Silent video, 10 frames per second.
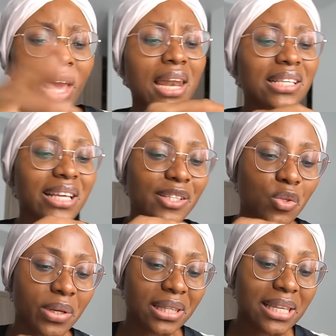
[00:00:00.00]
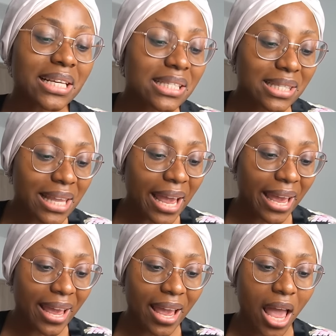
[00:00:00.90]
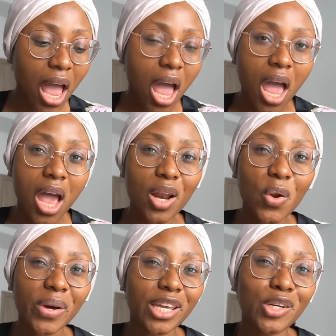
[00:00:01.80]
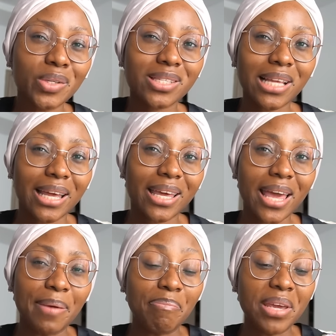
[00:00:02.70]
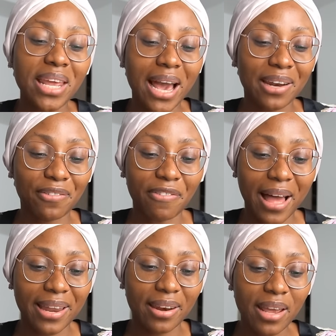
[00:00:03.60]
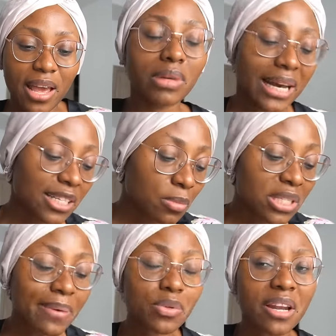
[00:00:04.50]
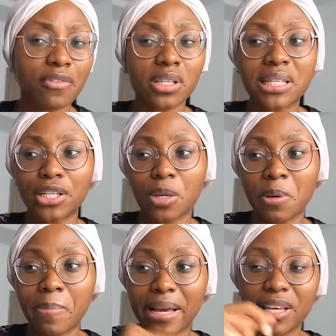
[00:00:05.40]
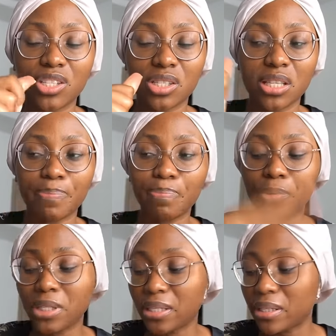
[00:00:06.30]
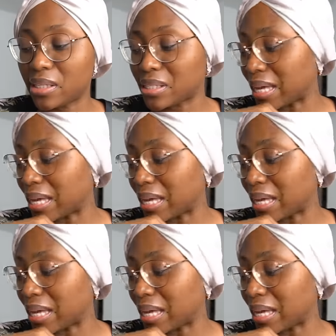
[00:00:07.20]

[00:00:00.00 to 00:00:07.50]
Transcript: let's get to it. This thing low-key looks like a mini hand fan. Guys, most times when I've gotten Ashebi packages, they put in these